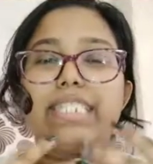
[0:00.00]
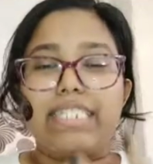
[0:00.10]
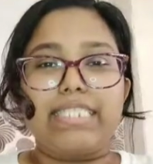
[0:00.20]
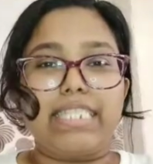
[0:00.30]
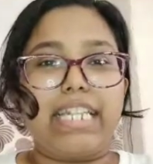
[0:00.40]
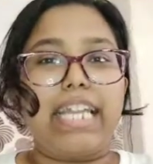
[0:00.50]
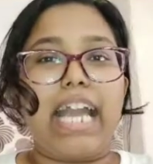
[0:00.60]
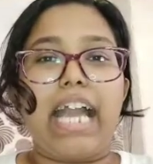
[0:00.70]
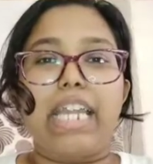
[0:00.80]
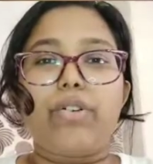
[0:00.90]
recently
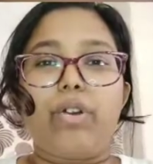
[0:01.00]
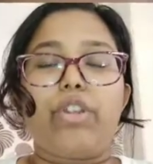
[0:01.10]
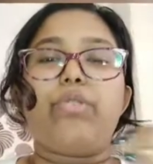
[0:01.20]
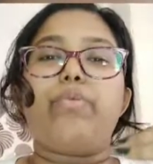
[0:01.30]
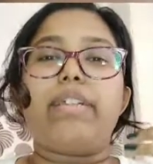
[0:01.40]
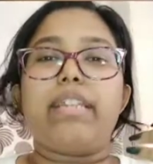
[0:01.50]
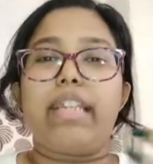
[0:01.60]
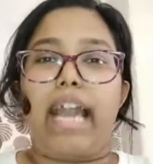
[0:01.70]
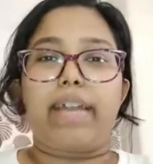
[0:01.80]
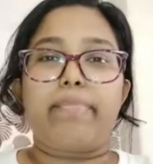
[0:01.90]
I had gone to
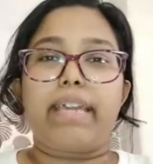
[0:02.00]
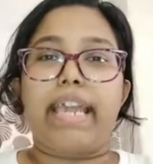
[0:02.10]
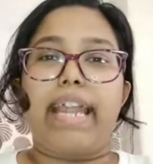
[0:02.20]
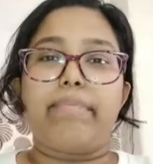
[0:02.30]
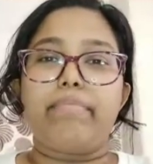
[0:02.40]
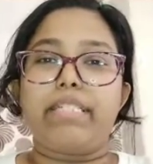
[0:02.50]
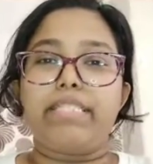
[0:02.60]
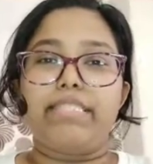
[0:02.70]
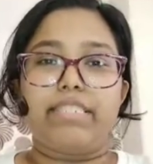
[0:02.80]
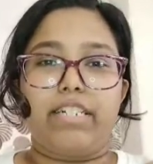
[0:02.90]
one Lakme
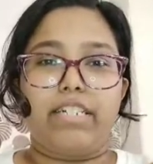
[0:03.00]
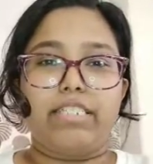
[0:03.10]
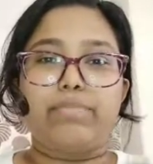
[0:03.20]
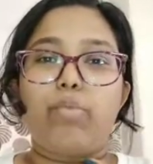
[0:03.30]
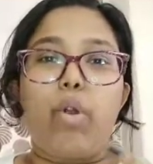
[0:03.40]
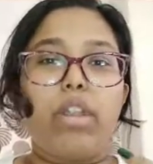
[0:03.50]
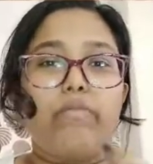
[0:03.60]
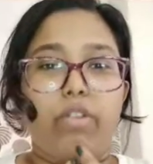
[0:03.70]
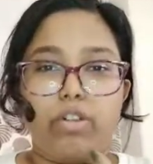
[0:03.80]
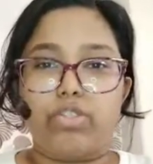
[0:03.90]
Academy's small
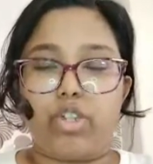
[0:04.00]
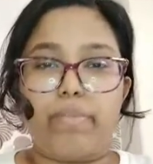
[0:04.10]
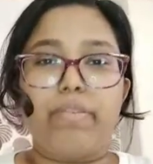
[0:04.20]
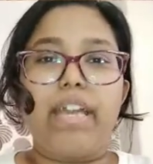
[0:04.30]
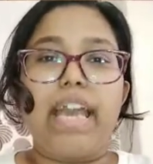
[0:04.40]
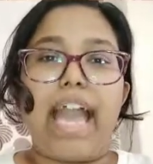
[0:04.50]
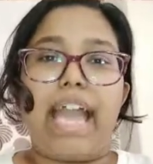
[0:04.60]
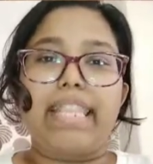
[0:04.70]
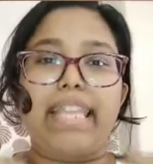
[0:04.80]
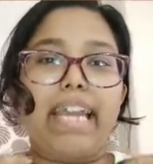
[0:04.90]
workshop,
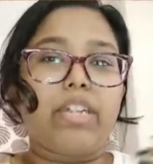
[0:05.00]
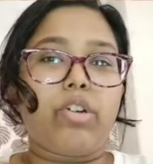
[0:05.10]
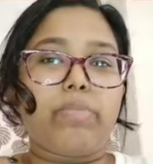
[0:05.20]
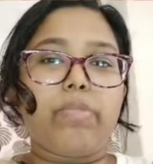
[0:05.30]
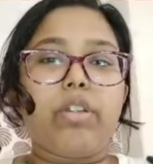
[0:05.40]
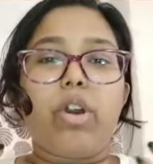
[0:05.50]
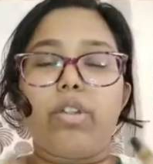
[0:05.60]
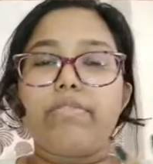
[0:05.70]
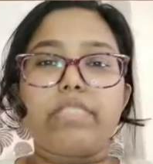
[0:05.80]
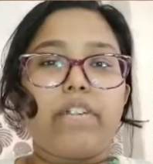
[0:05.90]
and they had taught me a
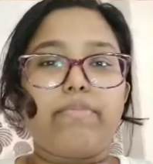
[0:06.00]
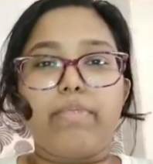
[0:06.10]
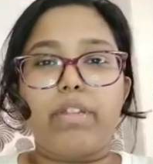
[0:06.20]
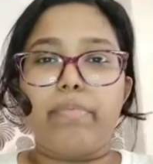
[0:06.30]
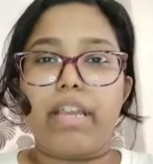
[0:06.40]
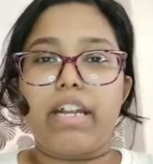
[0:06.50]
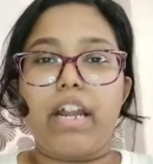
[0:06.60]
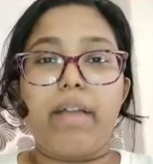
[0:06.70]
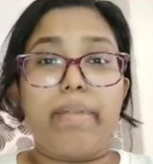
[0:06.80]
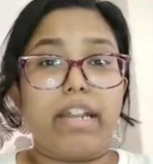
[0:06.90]
lot of stuff about
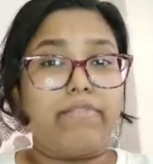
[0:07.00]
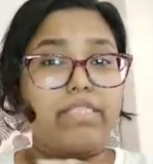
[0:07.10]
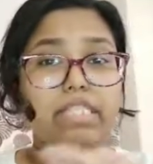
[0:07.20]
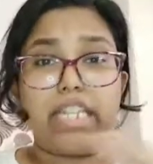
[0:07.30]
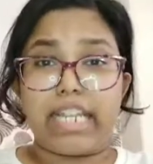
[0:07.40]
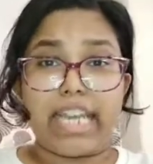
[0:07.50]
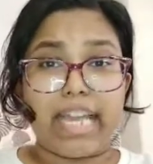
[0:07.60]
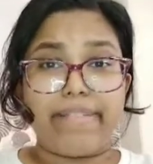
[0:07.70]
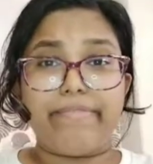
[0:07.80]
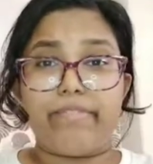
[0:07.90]
makeup, and it was really
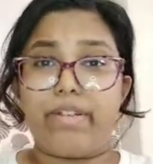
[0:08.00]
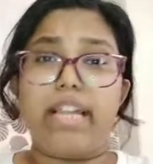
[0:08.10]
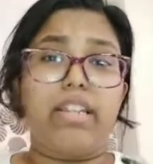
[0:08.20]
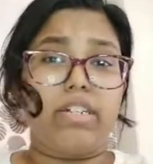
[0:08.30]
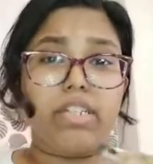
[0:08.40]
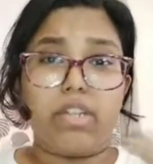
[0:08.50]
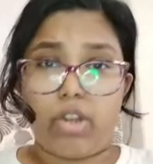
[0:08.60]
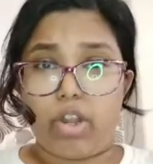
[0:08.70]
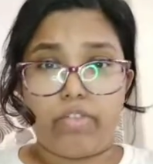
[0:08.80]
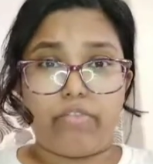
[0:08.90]
helpful. I learned a
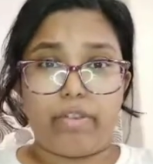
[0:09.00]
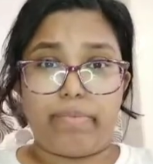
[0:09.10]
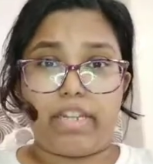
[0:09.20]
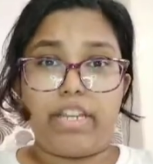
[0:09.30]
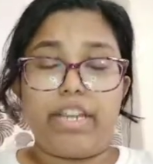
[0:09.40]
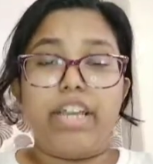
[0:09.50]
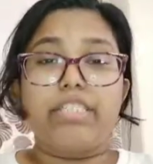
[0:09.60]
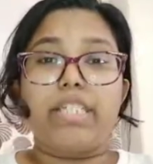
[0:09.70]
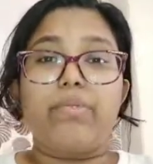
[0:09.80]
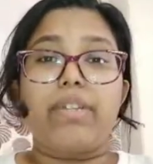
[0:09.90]
lot from it.
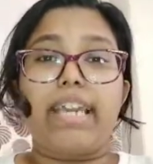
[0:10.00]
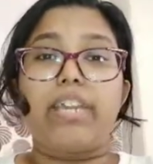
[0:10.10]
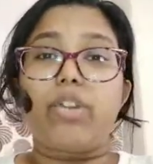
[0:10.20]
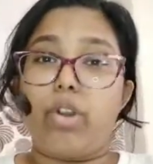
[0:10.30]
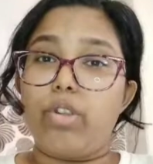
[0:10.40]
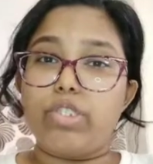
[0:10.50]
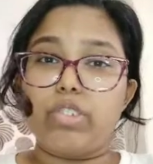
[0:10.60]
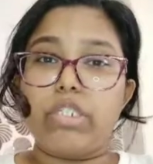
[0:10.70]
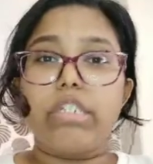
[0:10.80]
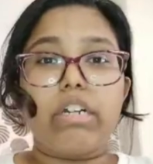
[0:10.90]
So I would like you all
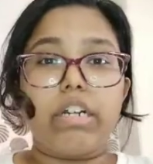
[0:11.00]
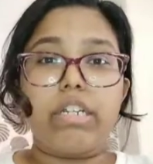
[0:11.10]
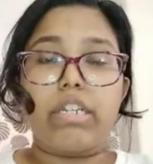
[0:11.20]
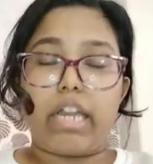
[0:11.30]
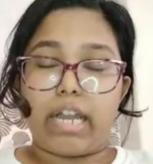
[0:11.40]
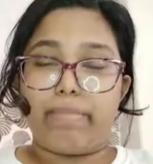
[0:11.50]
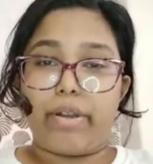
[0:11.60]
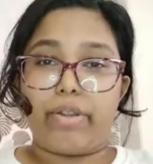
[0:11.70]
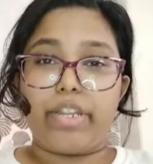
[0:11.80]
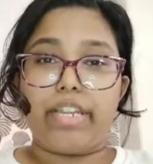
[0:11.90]
also to learn
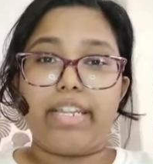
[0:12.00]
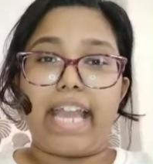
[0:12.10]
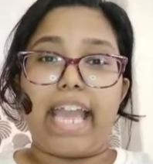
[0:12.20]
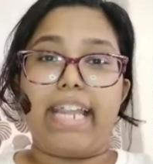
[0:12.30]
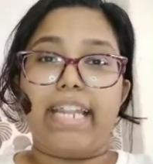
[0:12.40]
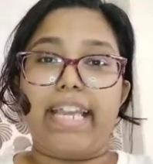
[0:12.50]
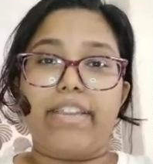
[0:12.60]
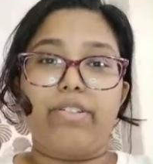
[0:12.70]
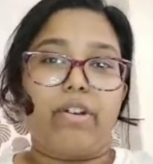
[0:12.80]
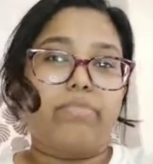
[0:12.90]
about it, and
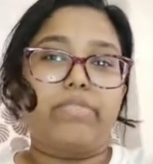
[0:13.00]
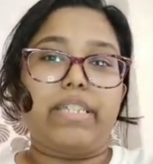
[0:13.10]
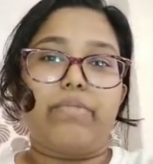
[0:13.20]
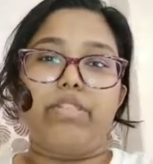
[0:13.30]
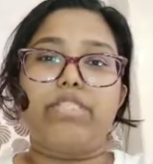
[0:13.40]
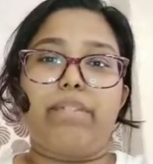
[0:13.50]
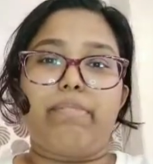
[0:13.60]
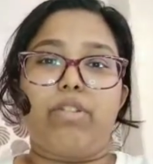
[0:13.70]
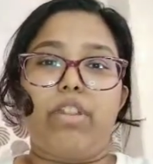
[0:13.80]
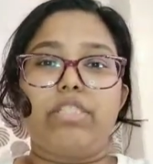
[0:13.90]
obviously I want to share
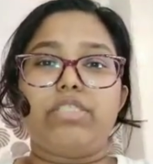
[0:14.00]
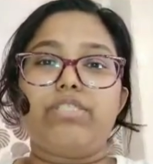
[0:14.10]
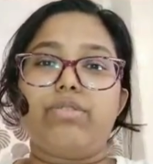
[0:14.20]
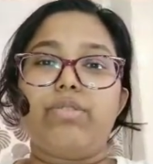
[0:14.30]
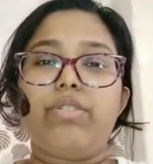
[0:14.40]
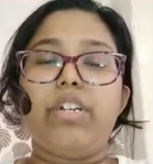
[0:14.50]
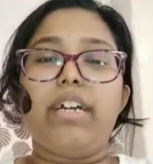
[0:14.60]
my knowledge. So